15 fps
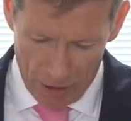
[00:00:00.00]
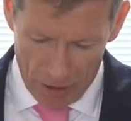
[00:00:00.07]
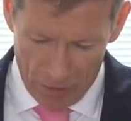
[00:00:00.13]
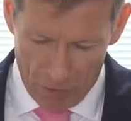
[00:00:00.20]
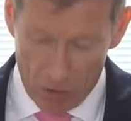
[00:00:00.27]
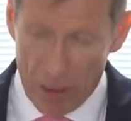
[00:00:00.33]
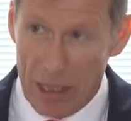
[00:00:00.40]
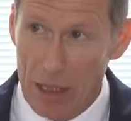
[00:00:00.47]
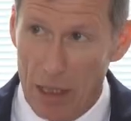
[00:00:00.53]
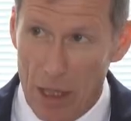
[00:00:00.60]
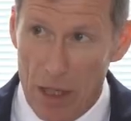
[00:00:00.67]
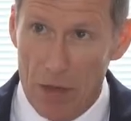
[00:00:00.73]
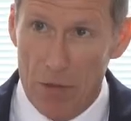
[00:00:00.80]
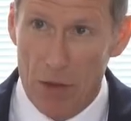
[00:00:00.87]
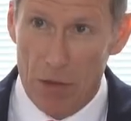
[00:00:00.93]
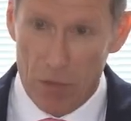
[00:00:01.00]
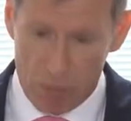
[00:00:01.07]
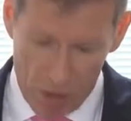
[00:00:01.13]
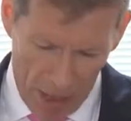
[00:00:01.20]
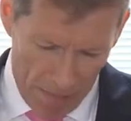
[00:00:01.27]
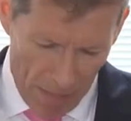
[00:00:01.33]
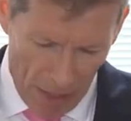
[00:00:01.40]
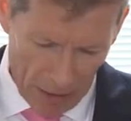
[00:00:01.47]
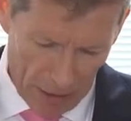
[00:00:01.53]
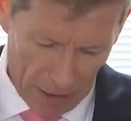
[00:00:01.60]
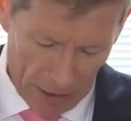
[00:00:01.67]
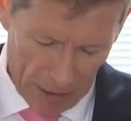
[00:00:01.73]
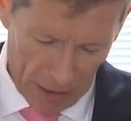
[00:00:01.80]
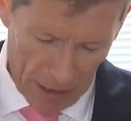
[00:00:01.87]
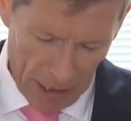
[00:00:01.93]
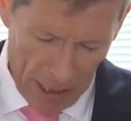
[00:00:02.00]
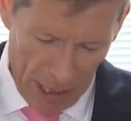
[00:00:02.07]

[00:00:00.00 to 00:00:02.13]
for a little over 3 months.